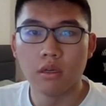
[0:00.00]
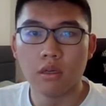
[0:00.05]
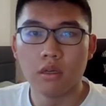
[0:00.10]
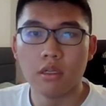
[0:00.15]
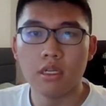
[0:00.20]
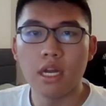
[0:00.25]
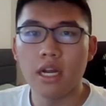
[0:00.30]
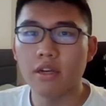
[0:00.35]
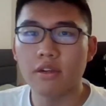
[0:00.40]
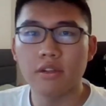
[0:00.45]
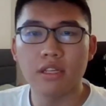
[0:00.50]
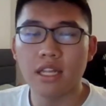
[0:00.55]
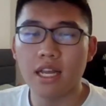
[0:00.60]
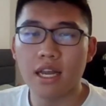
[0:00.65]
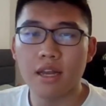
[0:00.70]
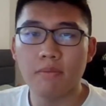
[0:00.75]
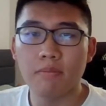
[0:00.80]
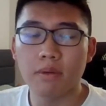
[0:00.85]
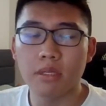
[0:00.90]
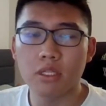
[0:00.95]
Not only
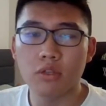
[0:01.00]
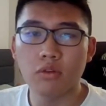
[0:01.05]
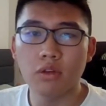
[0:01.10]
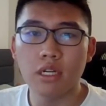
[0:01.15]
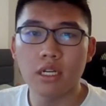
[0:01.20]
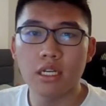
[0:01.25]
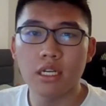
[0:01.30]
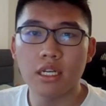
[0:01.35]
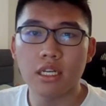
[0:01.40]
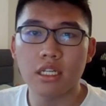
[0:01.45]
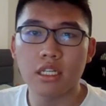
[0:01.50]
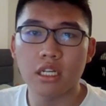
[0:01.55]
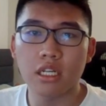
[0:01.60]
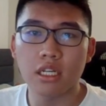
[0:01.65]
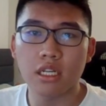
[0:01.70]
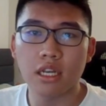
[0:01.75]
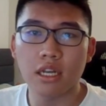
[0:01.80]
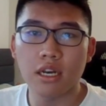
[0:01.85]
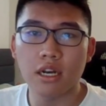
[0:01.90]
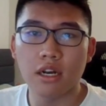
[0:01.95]
that, but screen addiction
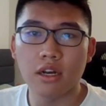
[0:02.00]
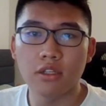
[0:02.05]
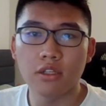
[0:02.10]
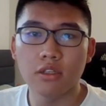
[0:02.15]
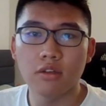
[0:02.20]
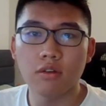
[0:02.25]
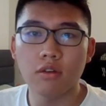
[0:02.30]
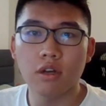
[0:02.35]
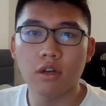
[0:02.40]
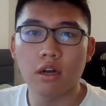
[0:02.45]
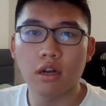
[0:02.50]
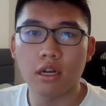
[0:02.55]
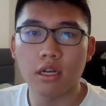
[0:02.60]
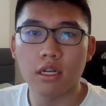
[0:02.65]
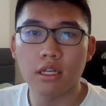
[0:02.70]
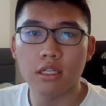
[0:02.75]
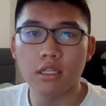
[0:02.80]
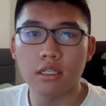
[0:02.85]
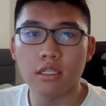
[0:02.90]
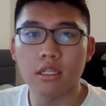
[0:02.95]
can also
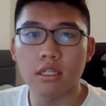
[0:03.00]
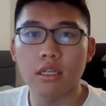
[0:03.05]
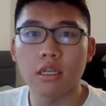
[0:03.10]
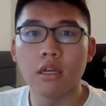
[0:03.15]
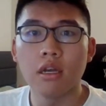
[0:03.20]
cause